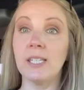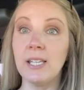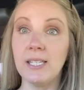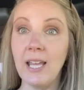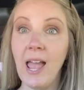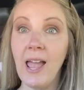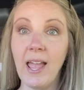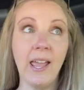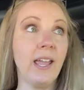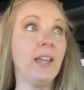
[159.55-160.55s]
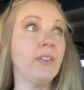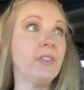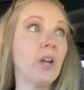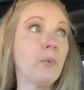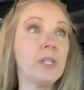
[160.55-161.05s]
Today,
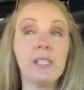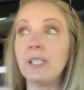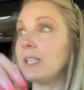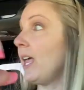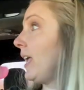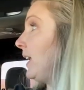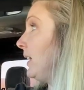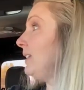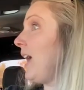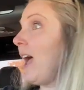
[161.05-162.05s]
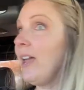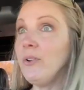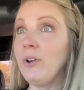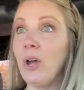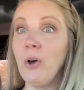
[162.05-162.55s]
there was like, I
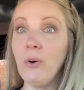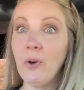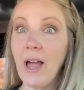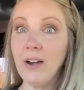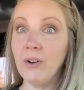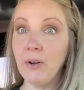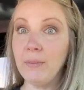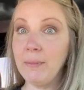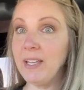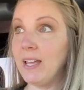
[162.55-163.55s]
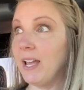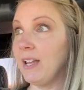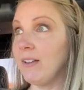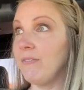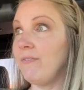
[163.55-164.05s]
don't know, I don't know, maybe like